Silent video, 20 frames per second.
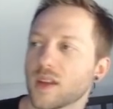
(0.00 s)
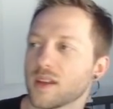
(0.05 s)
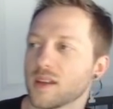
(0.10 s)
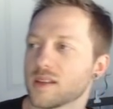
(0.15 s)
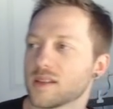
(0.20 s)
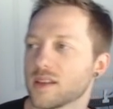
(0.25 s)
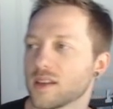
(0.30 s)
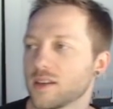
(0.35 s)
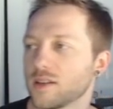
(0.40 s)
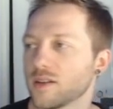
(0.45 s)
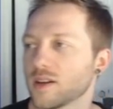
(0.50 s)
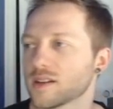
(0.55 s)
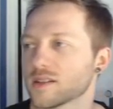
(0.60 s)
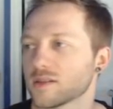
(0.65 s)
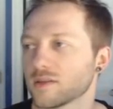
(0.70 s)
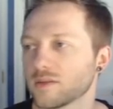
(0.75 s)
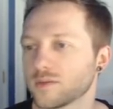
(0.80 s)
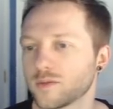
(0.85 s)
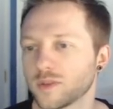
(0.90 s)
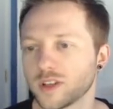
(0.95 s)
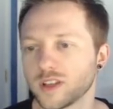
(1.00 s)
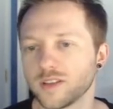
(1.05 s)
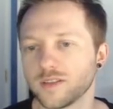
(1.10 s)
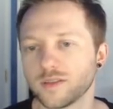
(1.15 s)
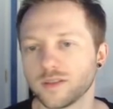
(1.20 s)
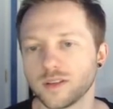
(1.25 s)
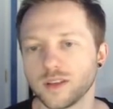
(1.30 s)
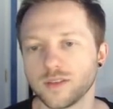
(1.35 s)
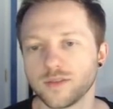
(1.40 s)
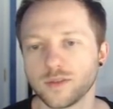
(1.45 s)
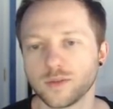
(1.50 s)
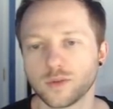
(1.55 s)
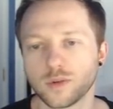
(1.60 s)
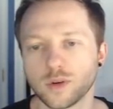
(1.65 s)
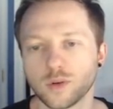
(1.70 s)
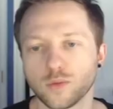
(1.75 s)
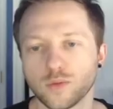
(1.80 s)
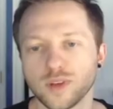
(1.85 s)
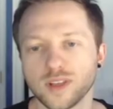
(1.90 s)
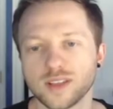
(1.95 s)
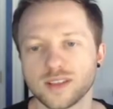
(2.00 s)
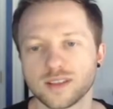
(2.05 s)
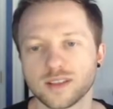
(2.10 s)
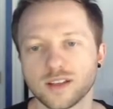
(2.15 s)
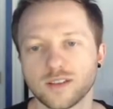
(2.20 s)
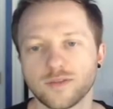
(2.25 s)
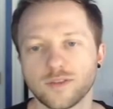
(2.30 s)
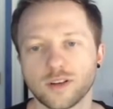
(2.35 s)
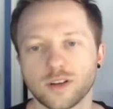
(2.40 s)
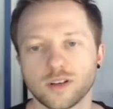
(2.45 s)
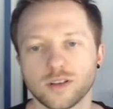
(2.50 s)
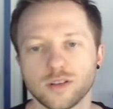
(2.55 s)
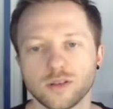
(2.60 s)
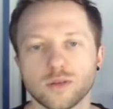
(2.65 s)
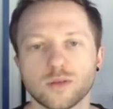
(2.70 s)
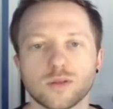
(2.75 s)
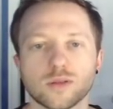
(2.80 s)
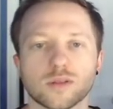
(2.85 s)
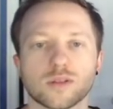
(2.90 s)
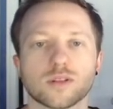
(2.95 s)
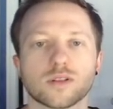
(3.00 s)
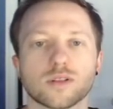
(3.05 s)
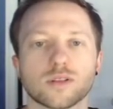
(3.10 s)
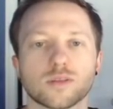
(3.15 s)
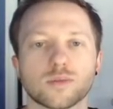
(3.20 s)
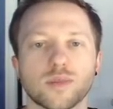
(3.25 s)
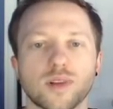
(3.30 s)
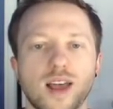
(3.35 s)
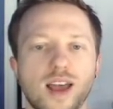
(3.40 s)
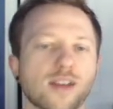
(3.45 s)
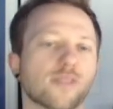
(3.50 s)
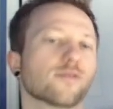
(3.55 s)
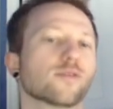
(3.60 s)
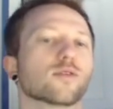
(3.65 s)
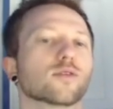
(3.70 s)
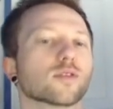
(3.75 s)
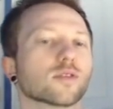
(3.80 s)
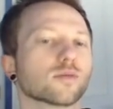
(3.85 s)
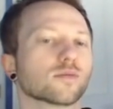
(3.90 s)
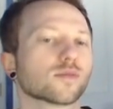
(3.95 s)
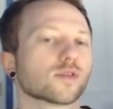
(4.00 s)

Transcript: It's like you guys don't even want weed stuff on your platform,